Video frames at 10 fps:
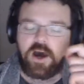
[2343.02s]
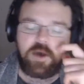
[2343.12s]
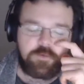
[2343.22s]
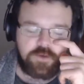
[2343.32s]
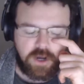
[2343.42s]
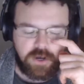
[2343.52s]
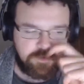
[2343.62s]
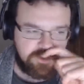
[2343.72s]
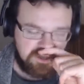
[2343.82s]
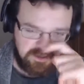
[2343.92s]
I
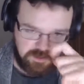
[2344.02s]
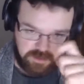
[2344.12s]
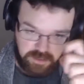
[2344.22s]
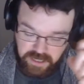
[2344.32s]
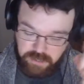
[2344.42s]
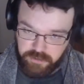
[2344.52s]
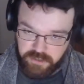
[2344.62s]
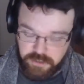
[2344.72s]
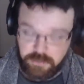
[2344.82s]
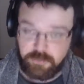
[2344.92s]
would
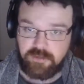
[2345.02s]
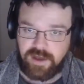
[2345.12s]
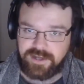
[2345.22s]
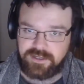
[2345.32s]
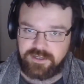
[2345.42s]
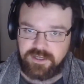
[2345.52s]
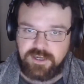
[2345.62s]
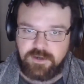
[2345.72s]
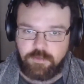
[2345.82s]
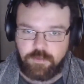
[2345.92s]
use that
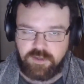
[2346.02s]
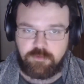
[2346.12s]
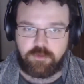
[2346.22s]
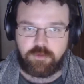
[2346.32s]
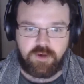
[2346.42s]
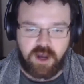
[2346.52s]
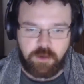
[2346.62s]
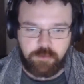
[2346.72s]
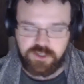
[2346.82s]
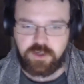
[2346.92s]
with a squad that I
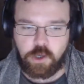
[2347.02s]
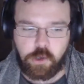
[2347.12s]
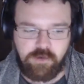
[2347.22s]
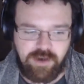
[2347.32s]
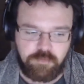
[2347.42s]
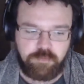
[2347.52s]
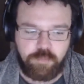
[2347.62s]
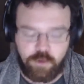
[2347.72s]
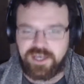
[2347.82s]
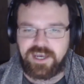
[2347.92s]
would just go around
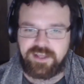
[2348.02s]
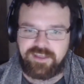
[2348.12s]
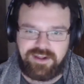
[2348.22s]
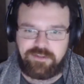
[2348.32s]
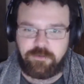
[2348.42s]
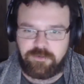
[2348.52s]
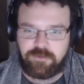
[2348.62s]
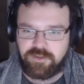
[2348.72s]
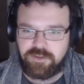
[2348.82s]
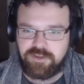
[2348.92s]
bullying tactical squads.